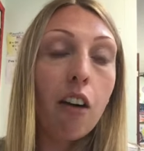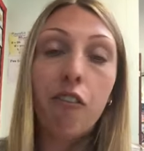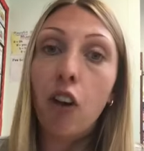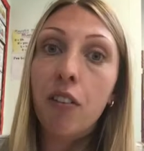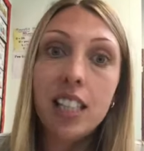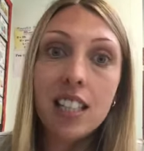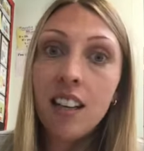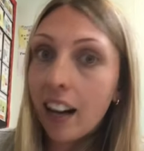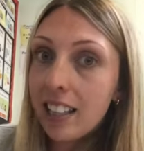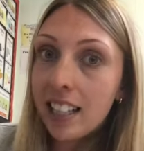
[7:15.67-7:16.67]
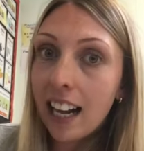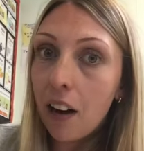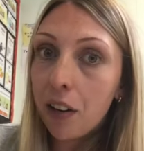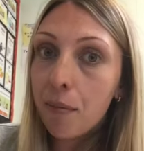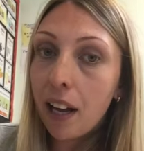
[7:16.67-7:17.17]
Florence
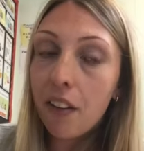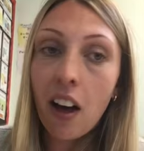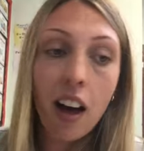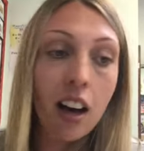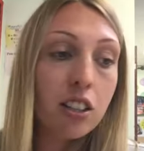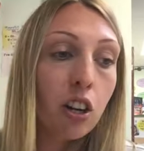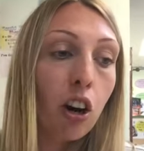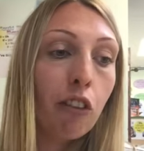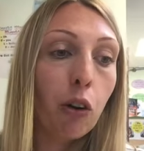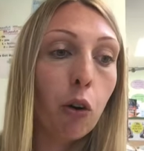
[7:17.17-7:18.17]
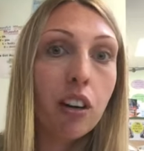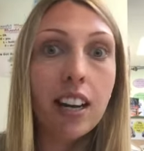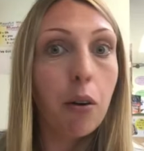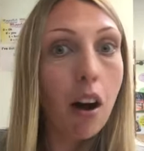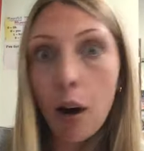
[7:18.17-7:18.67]
Nightingale, you may have heard of, or
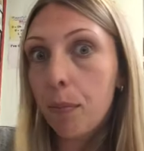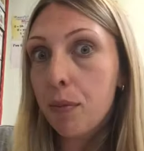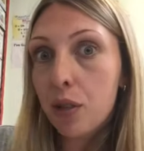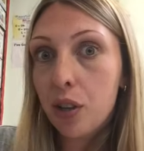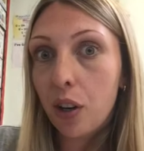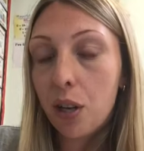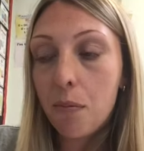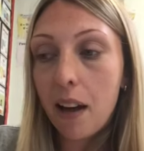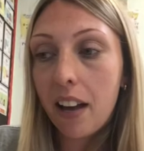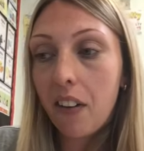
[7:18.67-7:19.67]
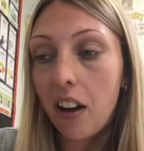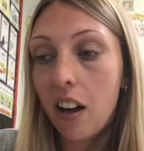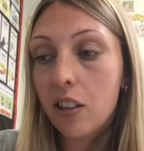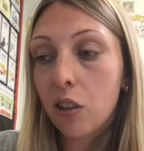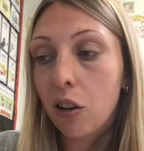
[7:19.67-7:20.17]
Neil Armstrong, you may have
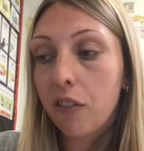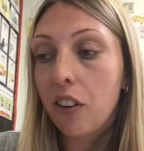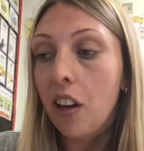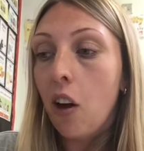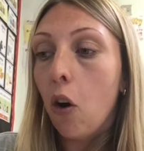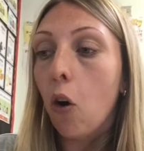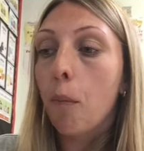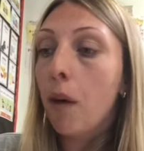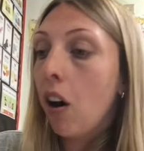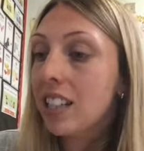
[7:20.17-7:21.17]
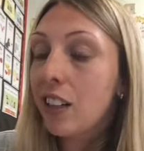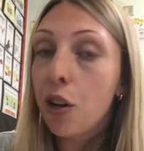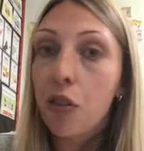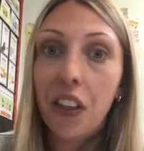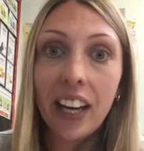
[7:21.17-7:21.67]
heard of, or Martin
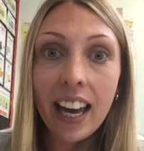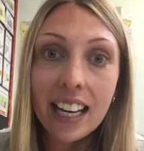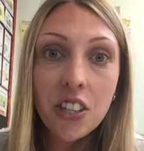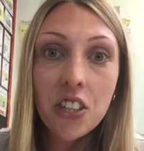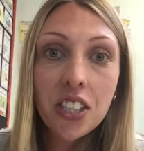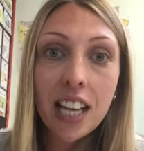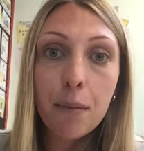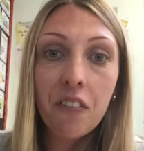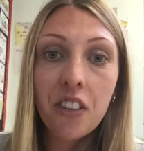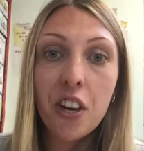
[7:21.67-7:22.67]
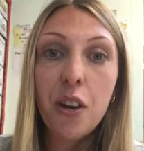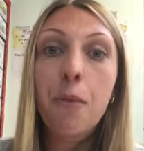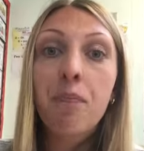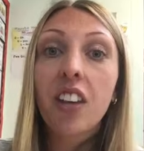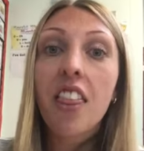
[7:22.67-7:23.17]
Luther King, just to name a
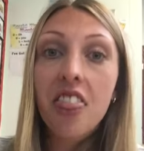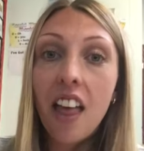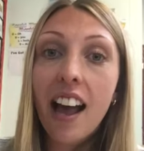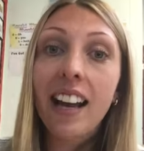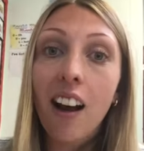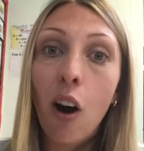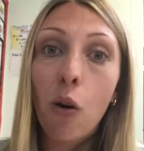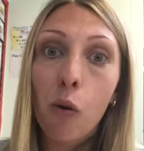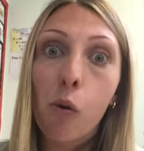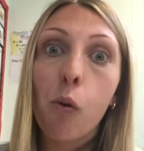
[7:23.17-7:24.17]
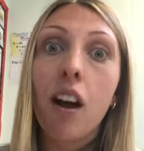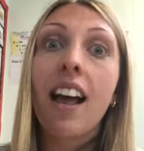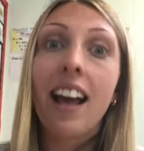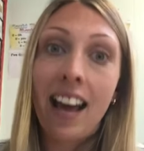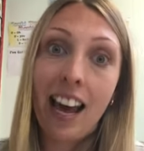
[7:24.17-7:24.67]
few. They are all
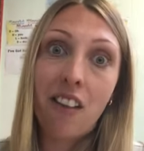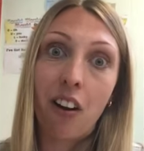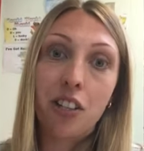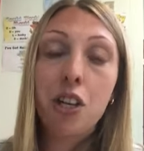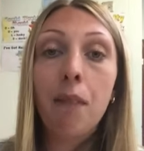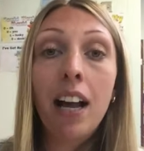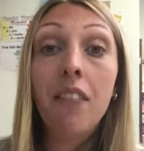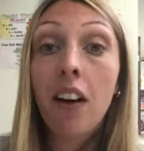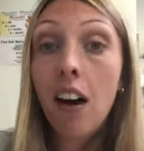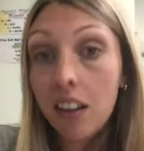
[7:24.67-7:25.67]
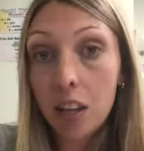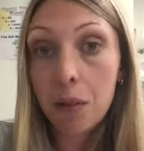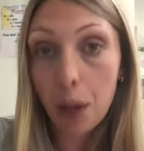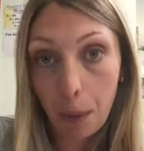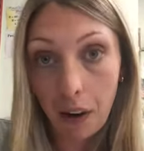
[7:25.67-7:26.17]
heroes. And you may have heard of
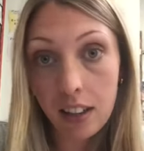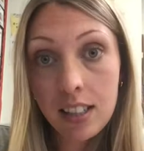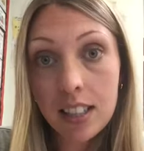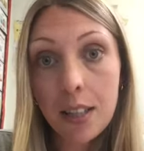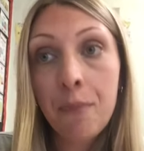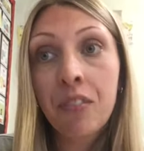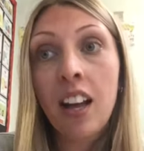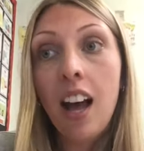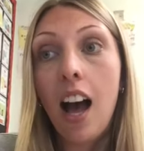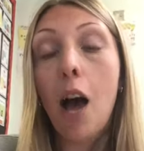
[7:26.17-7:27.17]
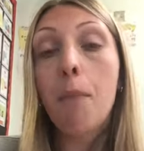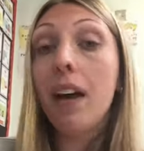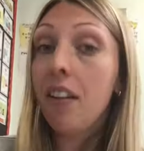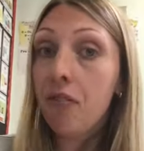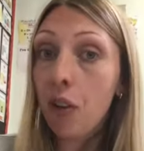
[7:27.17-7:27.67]
them in the past, but
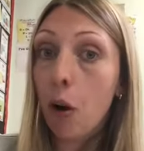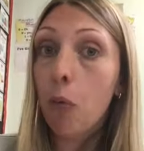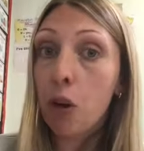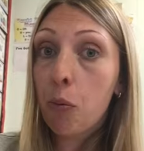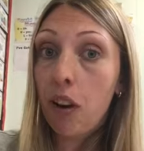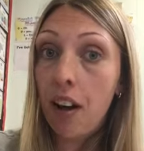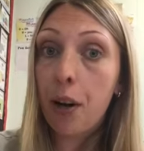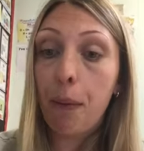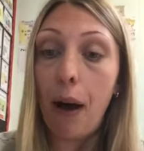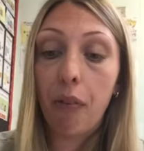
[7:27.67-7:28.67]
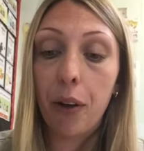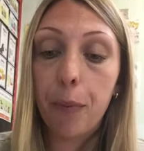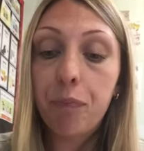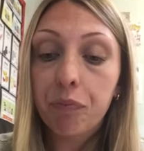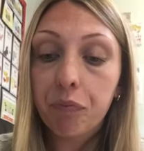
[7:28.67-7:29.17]
if not, we will learn about
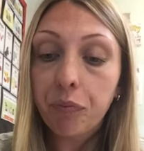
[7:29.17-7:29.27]
them